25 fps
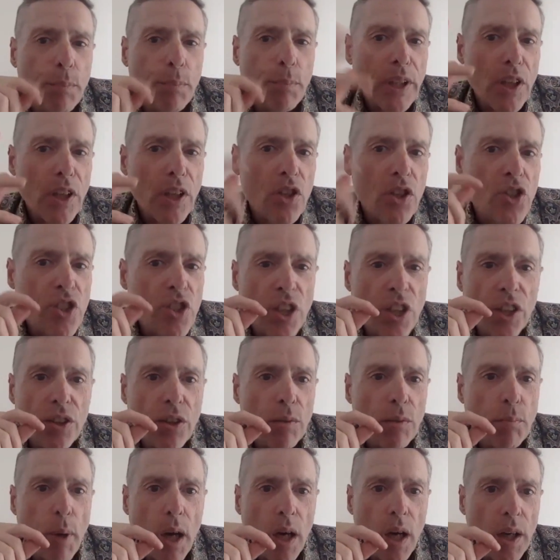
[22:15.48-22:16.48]
being
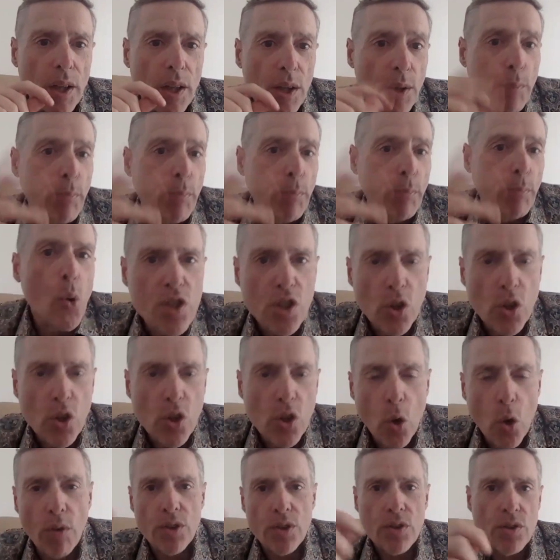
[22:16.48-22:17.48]
considered by the post
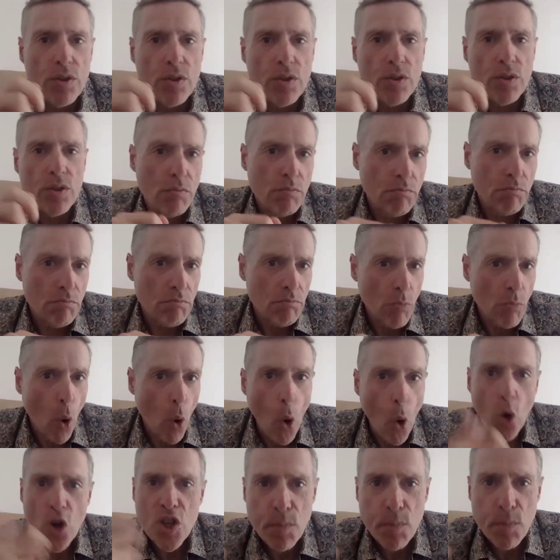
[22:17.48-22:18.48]
office.
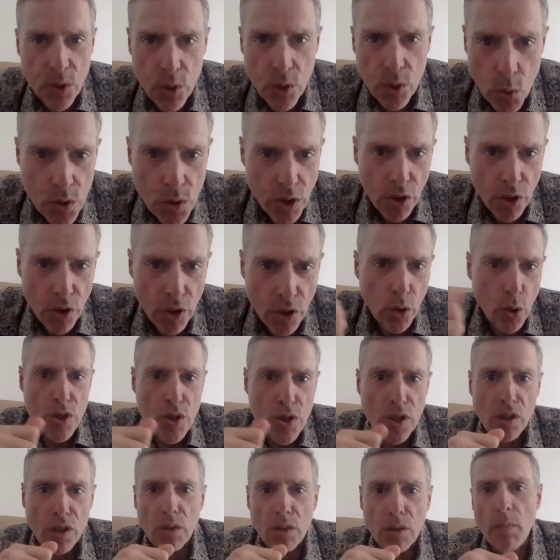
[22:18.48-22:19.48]
Hospitals are
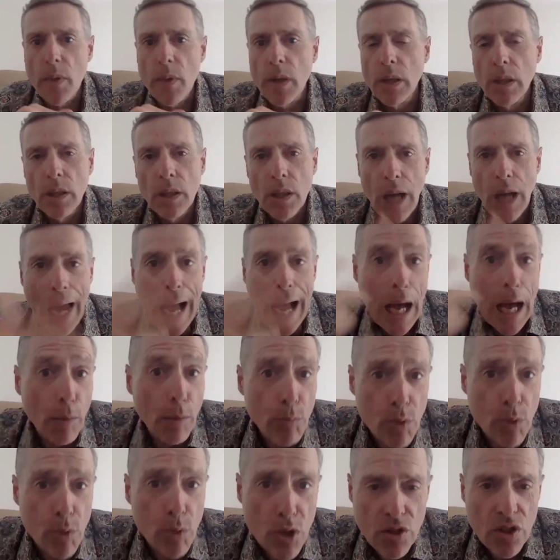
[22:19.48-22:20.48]
using them.
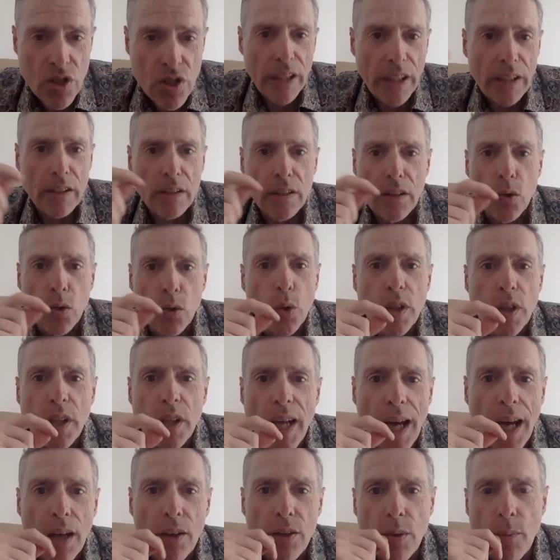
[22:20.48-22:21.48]
Amazon's certainly
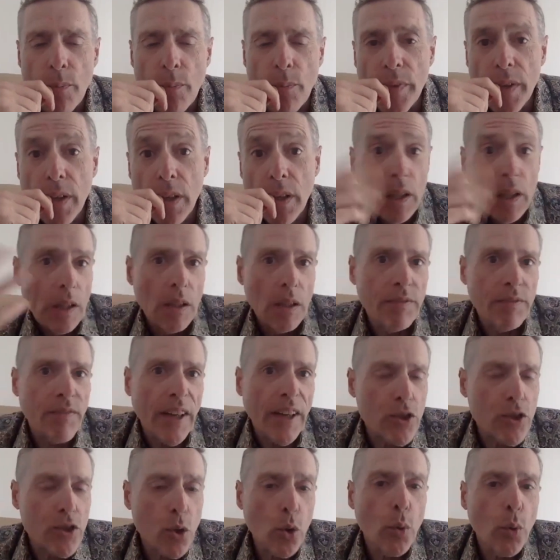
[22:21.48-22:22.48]
looking at them. In
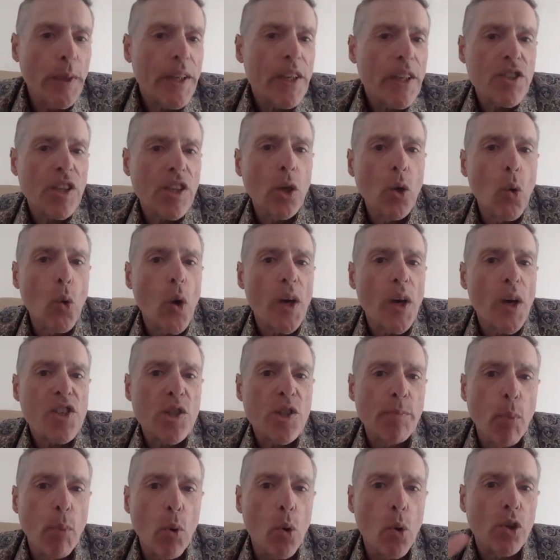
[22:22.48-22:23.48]
fact, 2 weeks ago, I
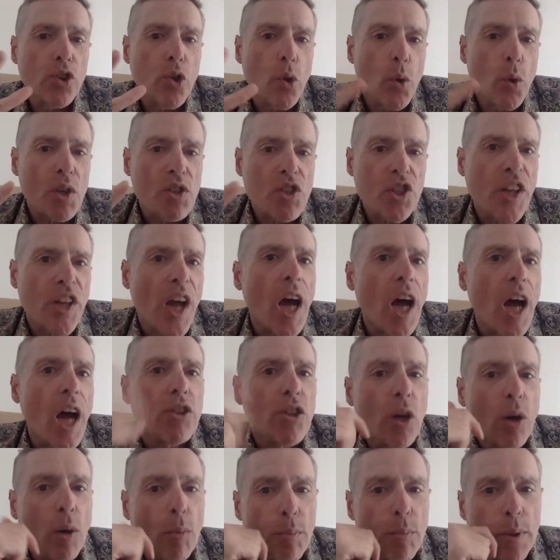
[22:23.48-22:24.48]
spoke to a
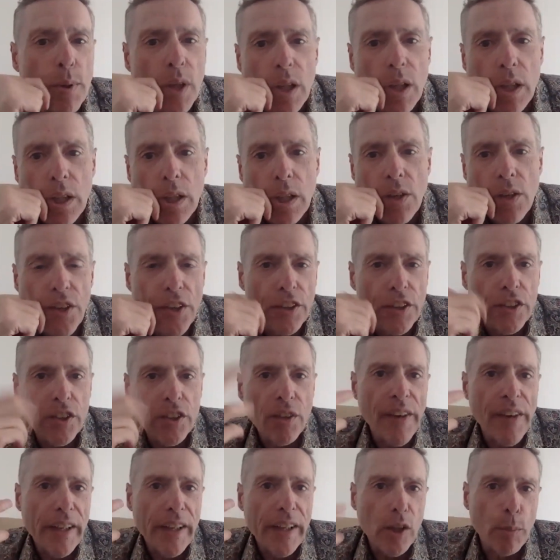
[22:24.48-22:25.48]
startup that are
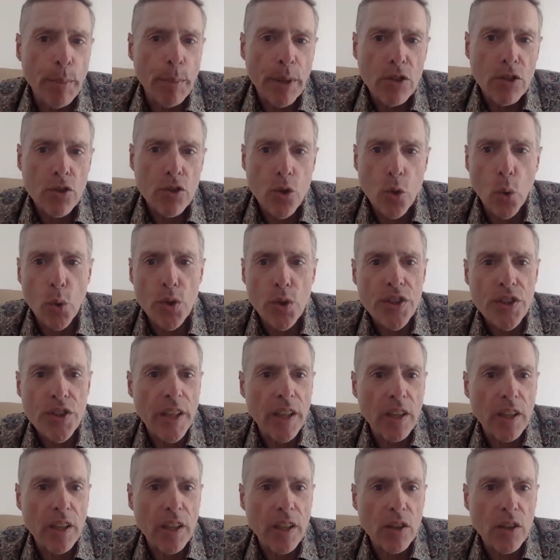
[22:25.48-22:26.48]
developing drone
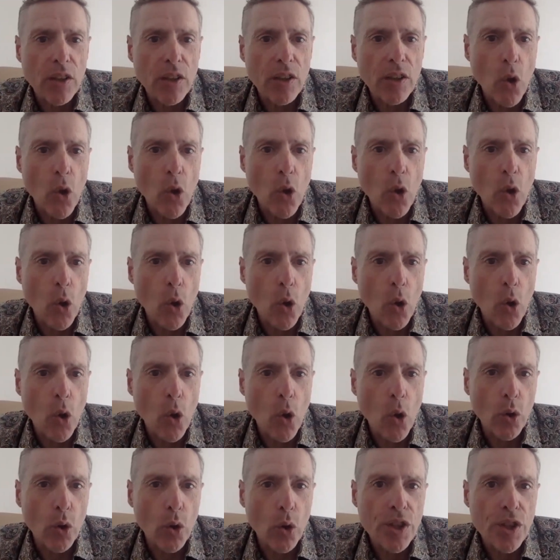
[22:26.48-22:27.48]

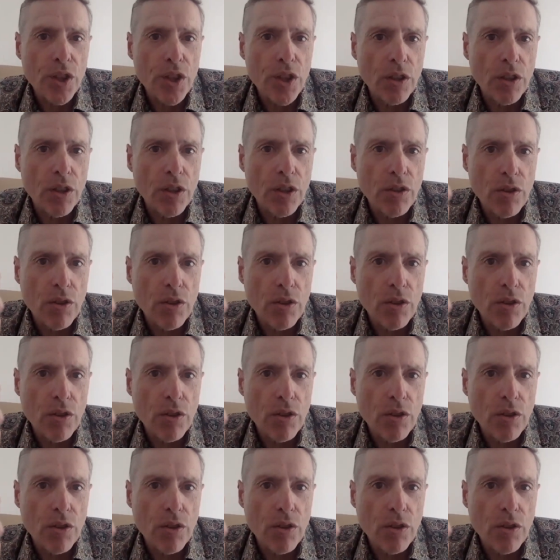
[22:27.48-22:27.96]
technology